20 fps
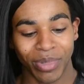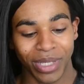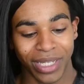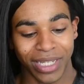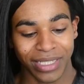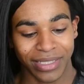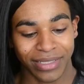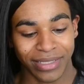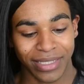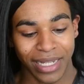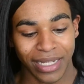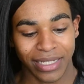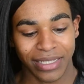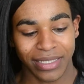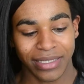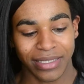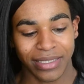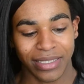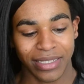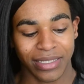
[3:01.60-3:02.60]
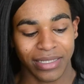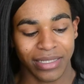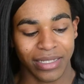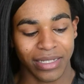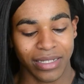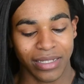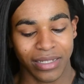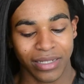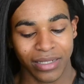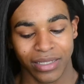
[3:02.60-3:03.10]
because this
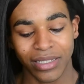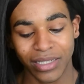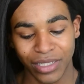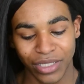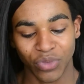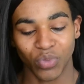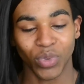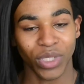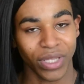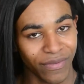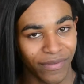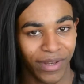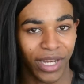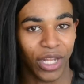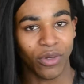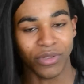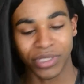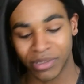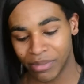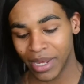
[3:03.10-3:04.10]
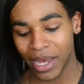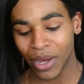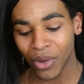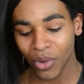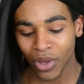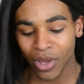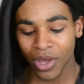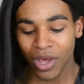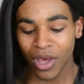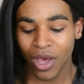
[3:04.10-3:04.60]
is what the video is
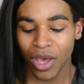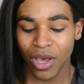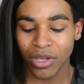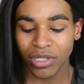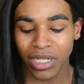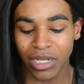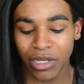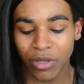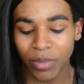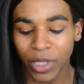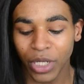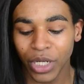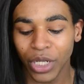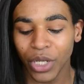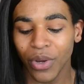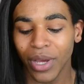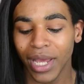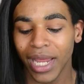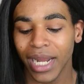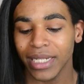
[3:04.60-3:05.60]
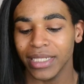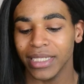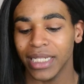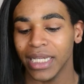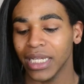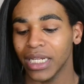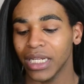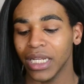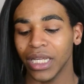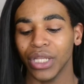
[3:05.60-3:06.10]
about. So I'm gonna go ahead and take
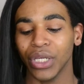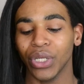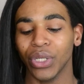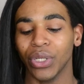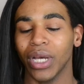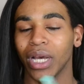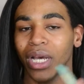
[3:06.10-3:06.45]
another